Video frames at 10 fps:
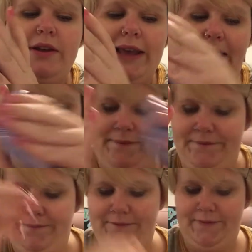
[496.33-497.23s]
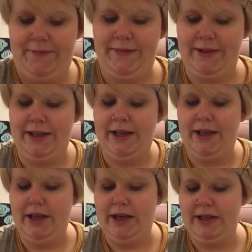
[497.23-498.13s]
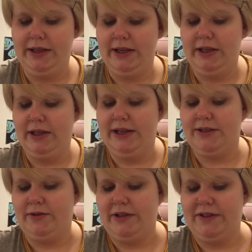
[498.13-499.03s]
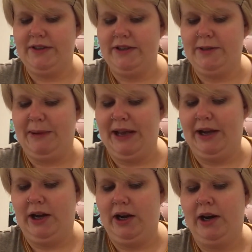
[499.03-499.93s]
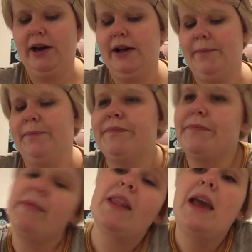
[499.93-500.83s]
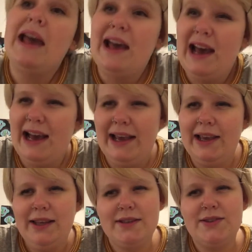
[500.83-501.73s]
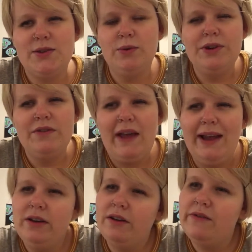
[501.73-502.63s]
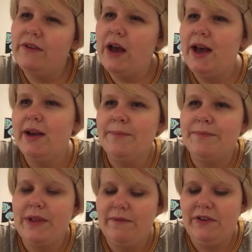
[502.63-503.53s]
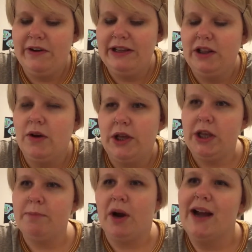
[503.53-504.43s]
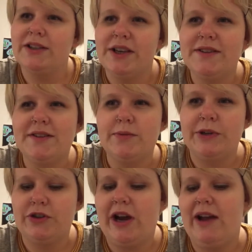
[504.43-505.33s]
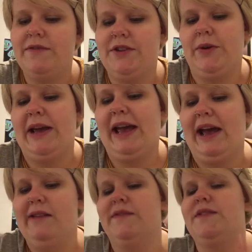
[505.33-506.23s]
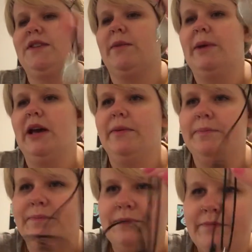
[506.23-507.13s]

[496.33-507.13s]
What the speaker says: Yeah. And then the last two things in this bag are, I sort of kind of very low-key practice witchcraft, so I have some